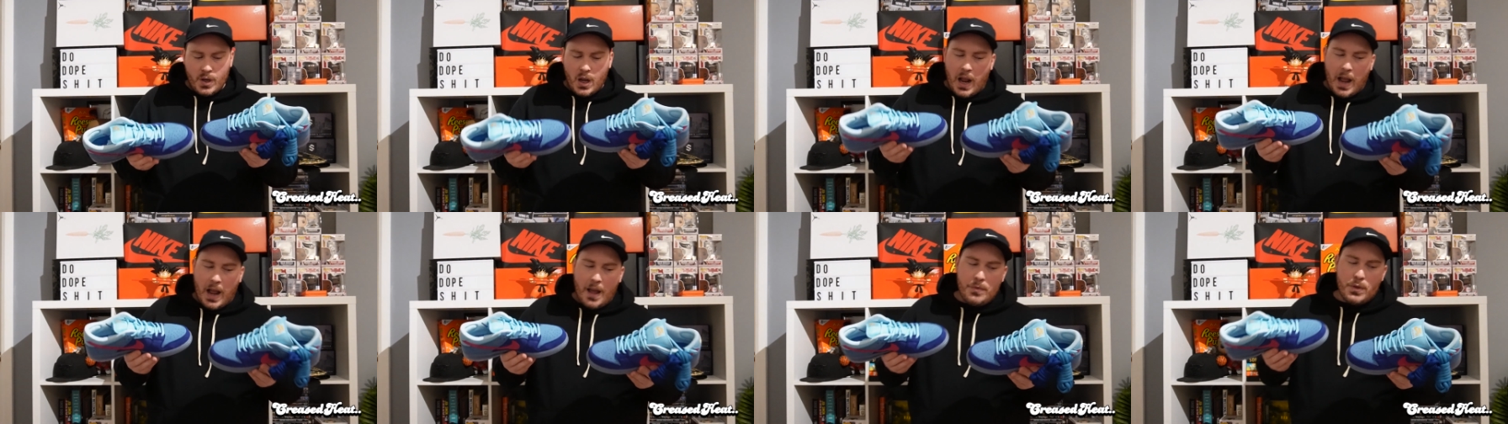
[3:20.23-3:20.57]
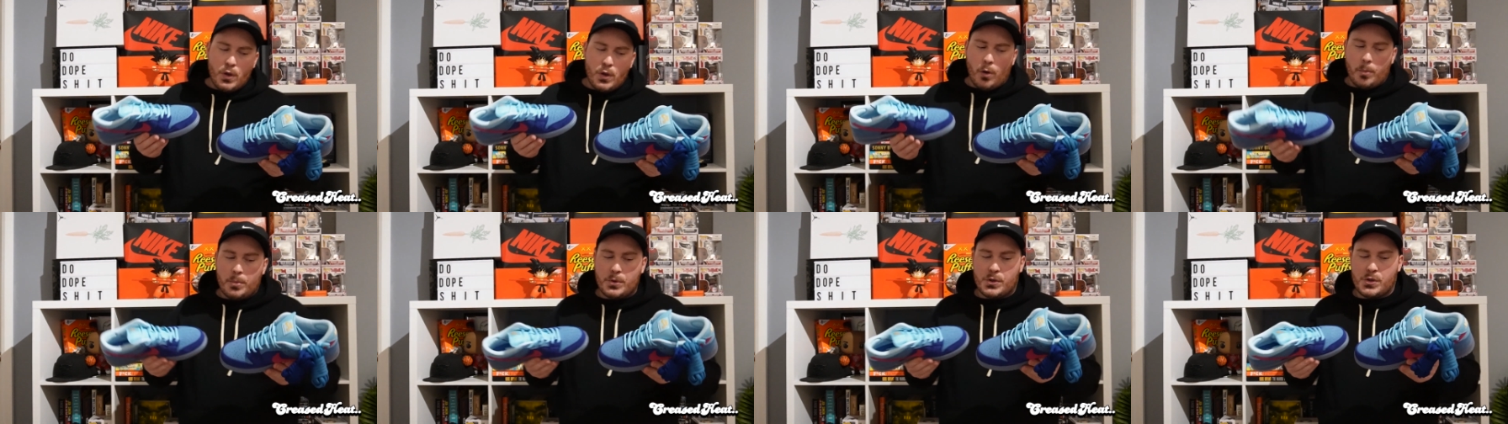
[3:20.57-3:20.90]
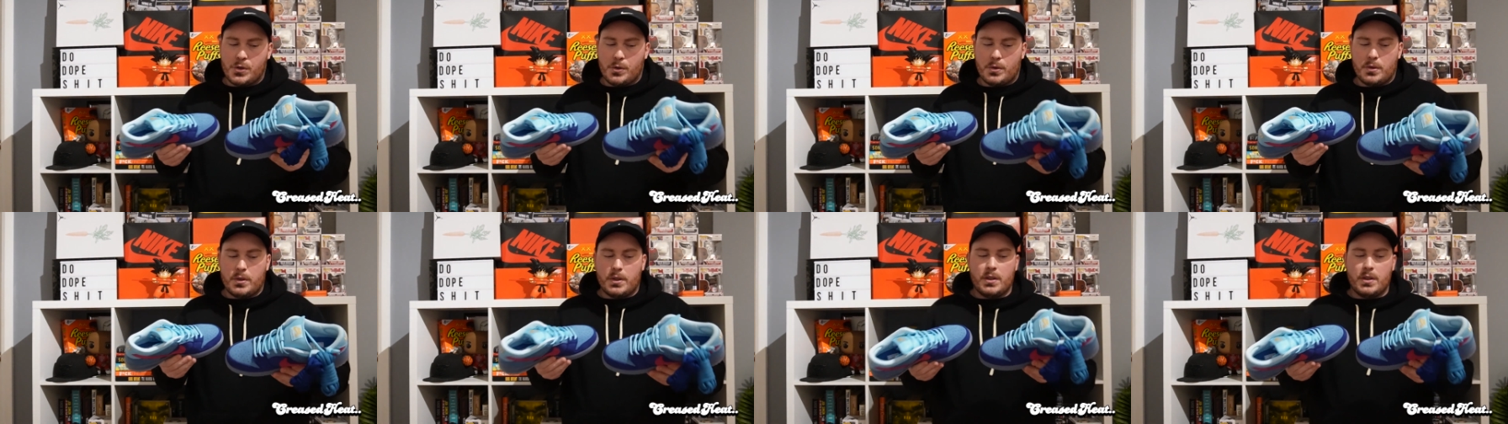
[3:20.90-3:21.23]
I had the
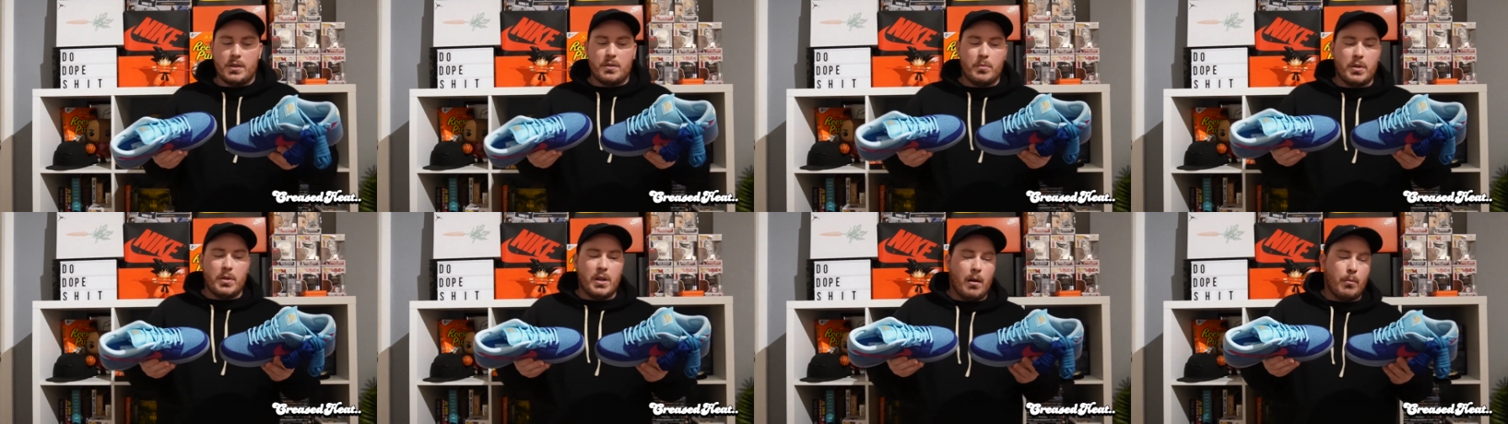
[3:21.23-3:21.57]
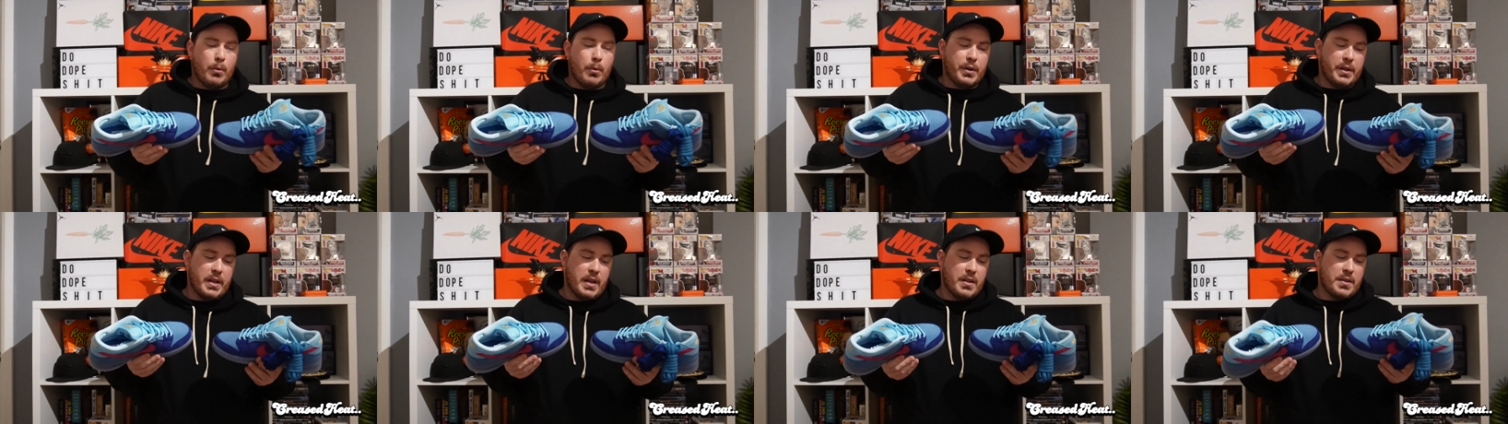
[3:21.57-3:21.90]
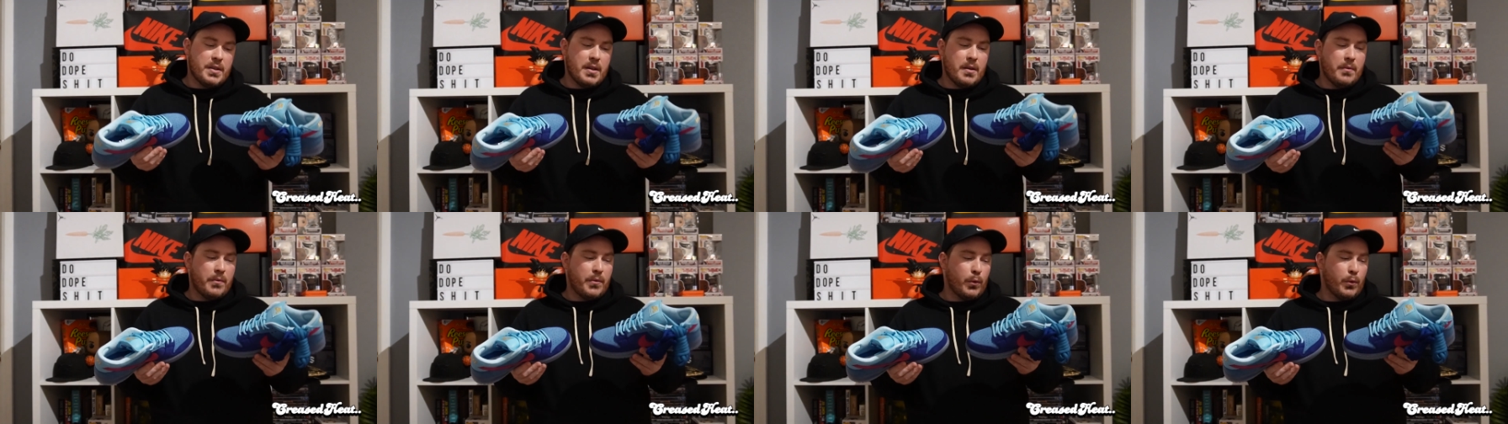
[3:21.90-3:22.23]
opportunity to be able to get
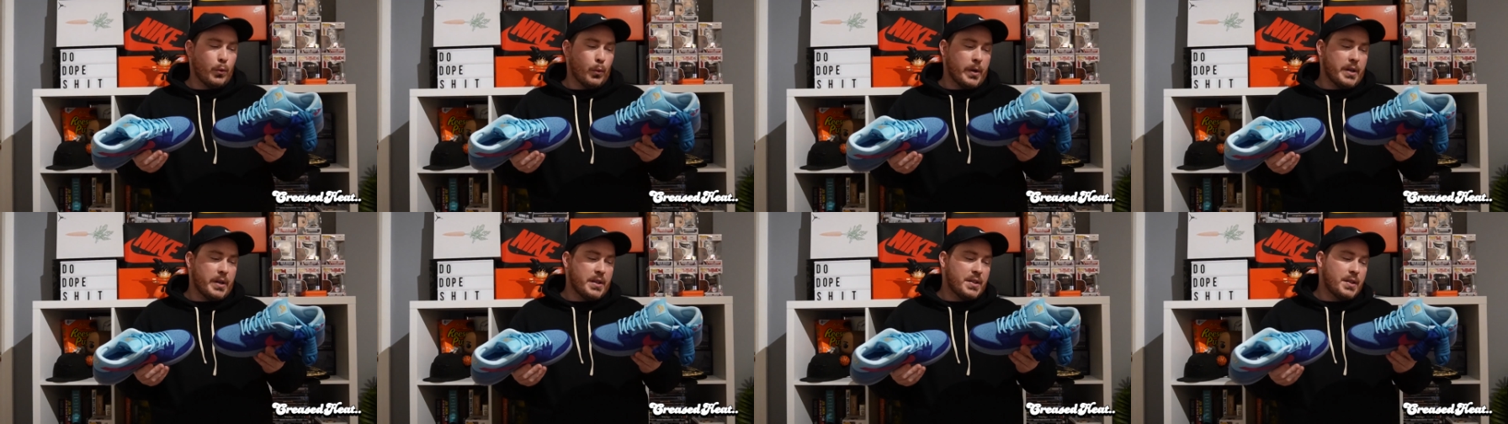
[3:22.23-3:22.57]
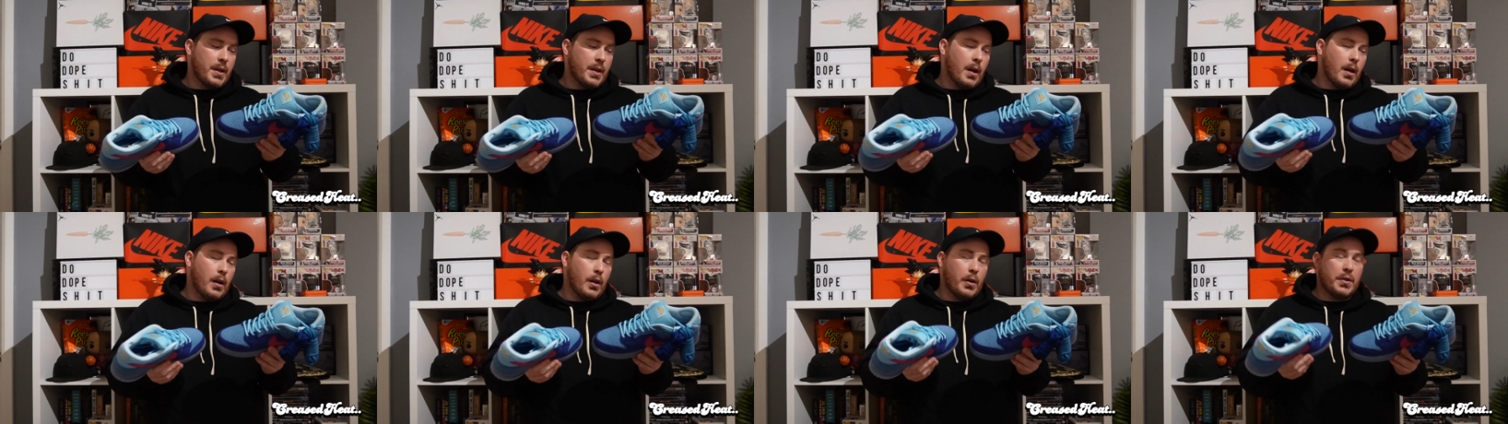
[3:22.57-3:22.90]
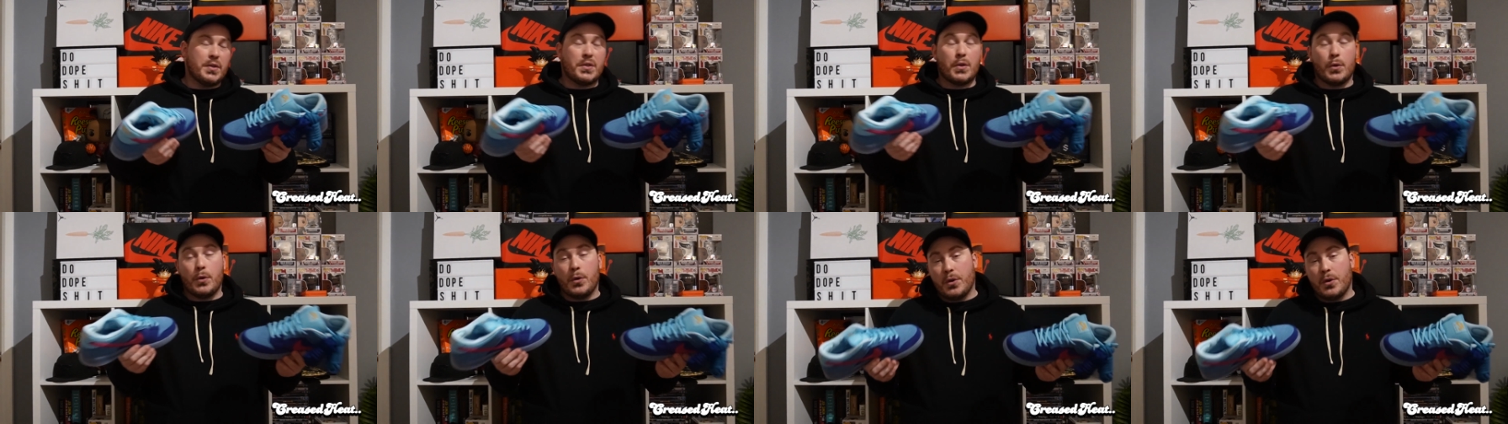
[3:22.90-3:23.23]
them for retail. I
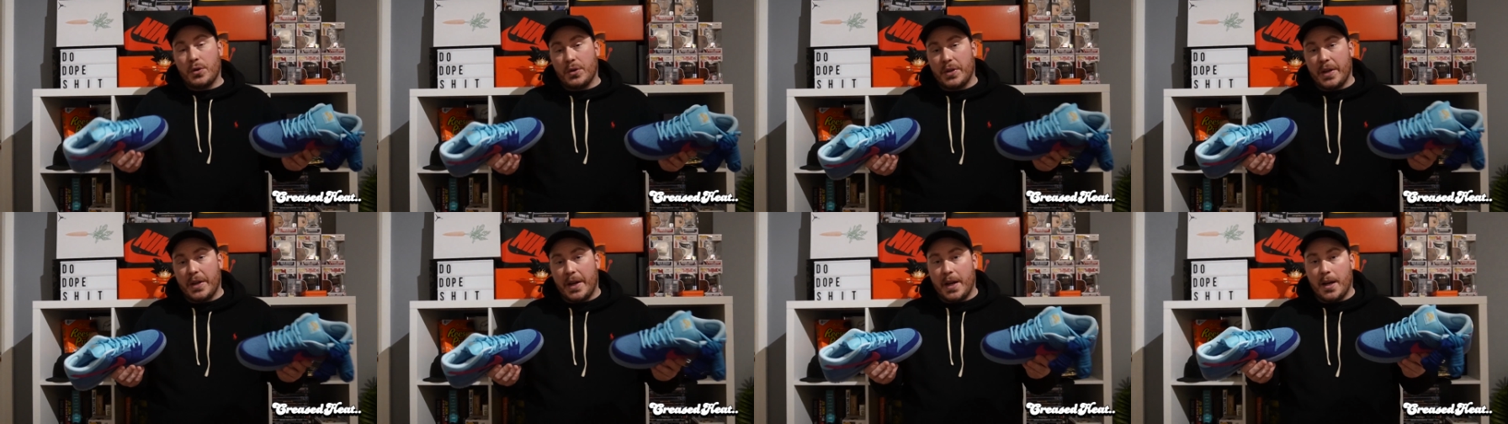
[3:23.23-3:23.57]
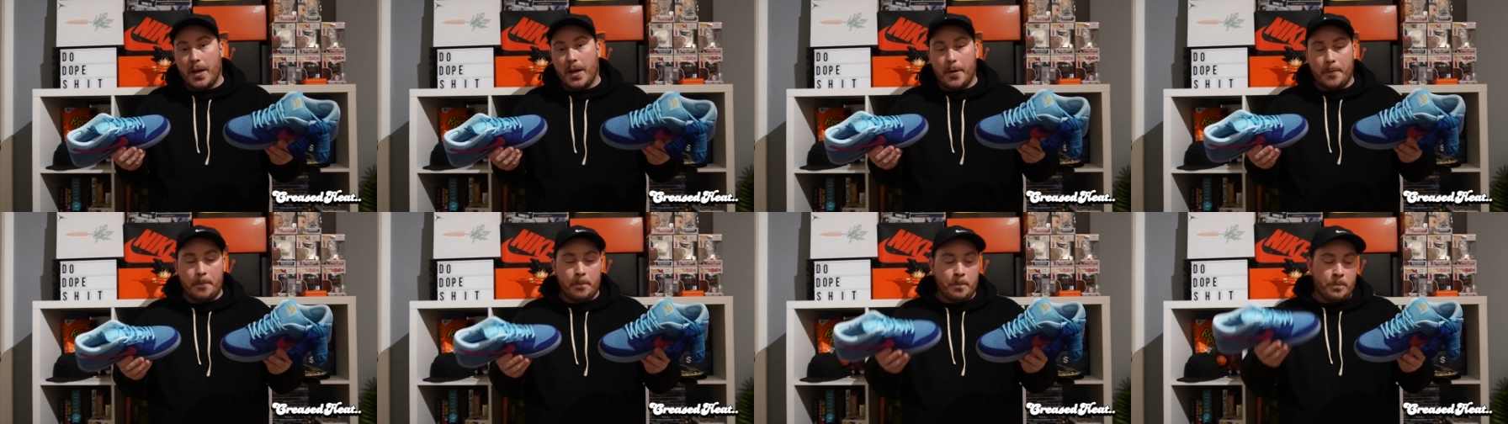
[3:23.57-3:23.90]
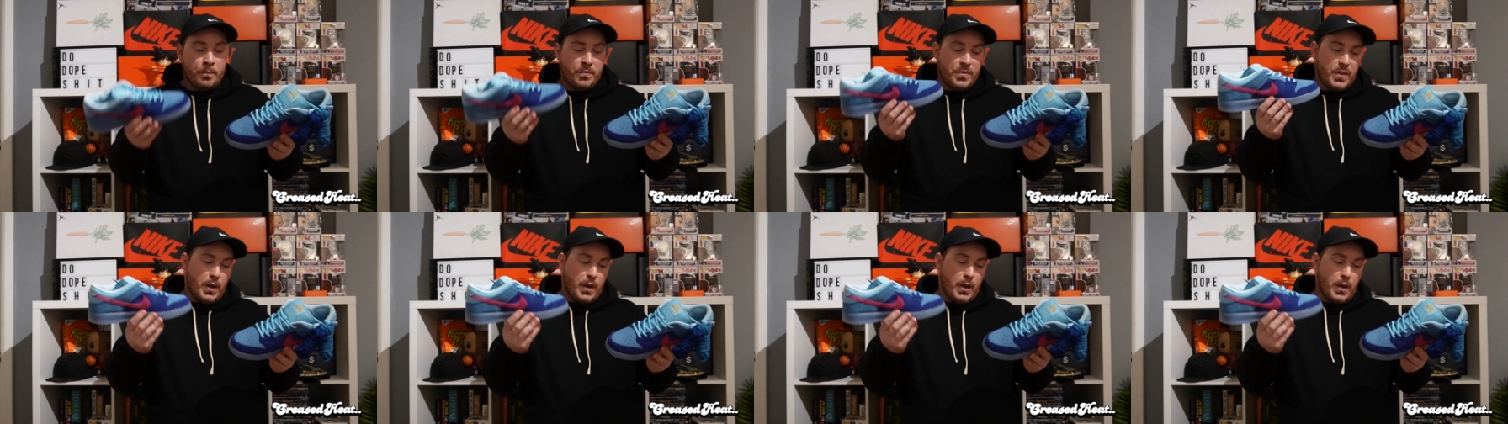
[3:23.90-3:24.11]
turned it down.